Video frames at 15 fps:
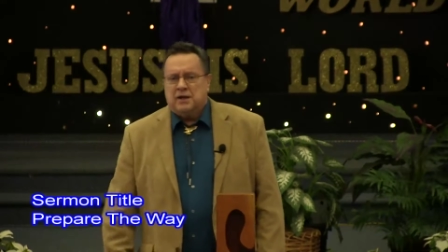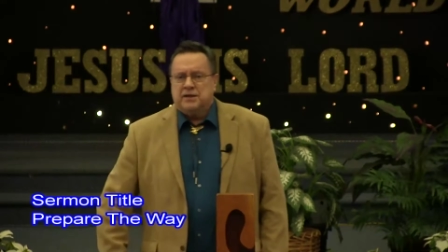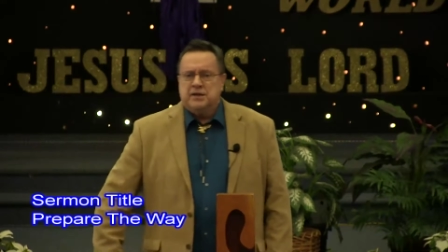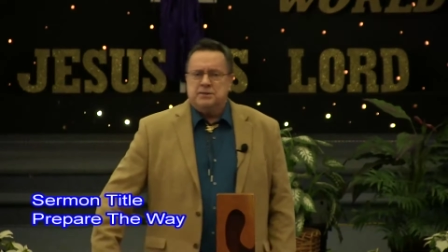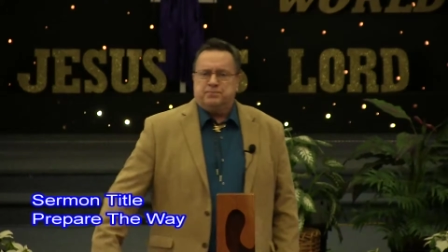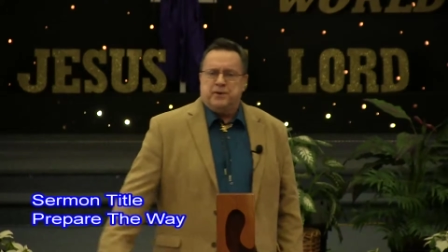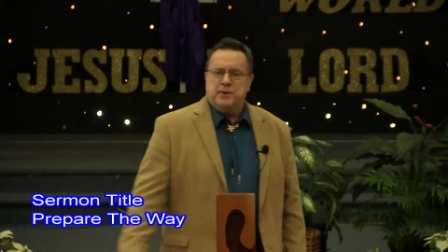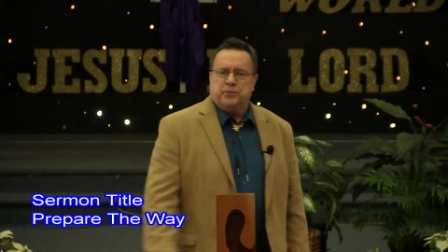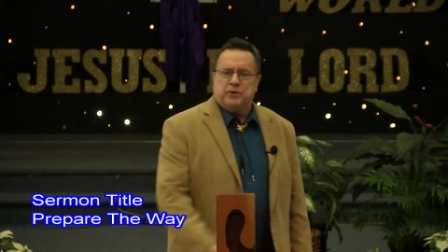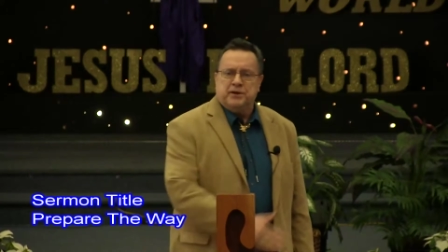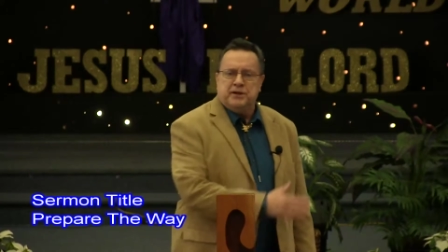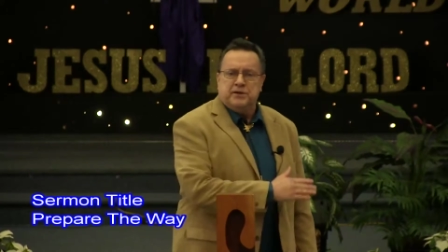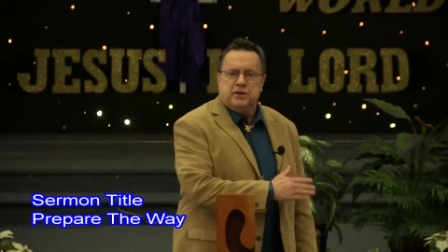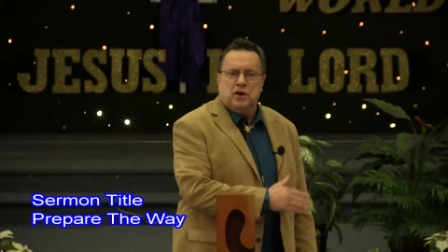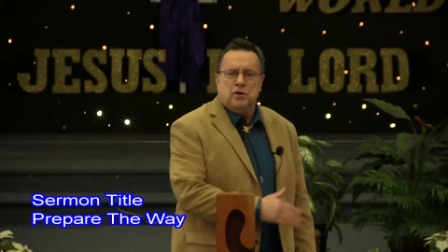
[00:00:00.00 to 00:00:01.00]
These people
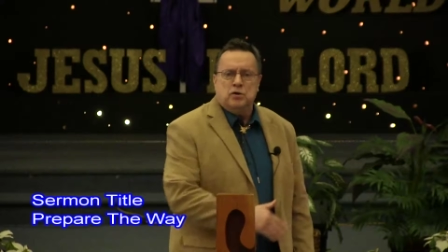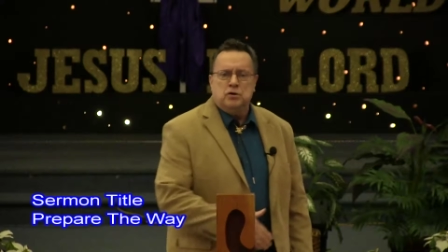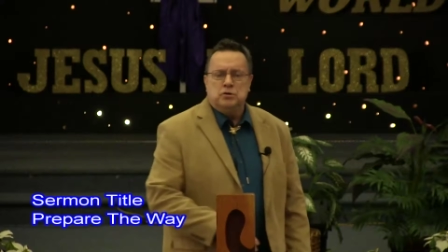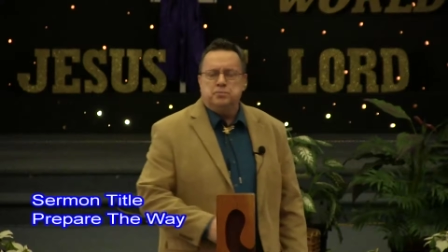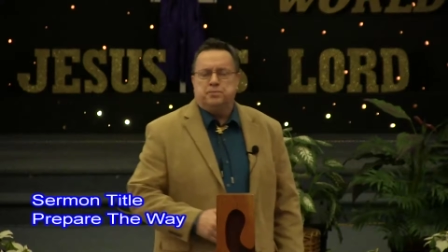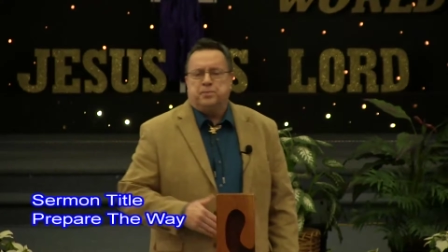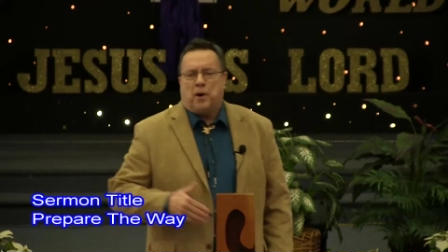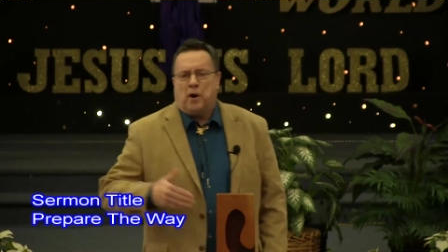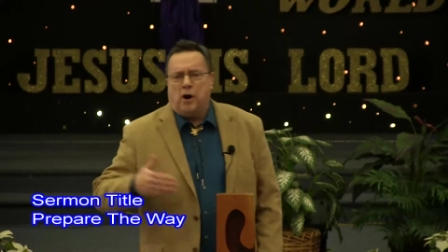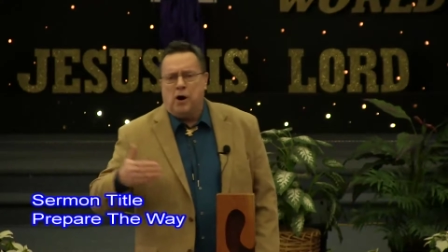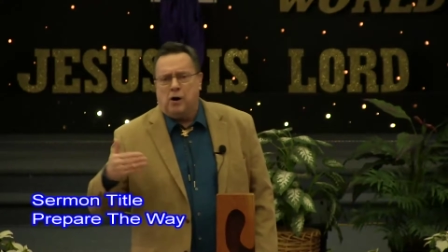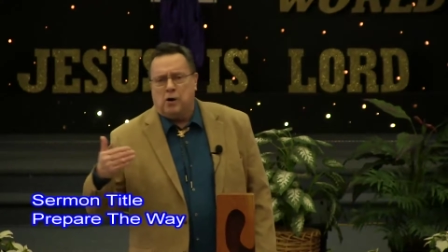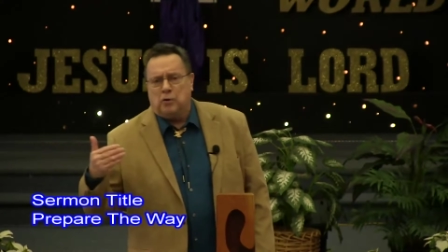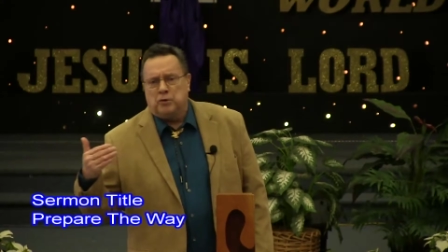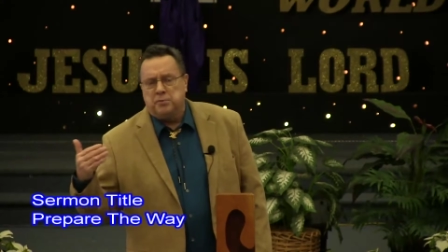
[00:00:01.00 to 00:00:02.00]
didn't know who Paul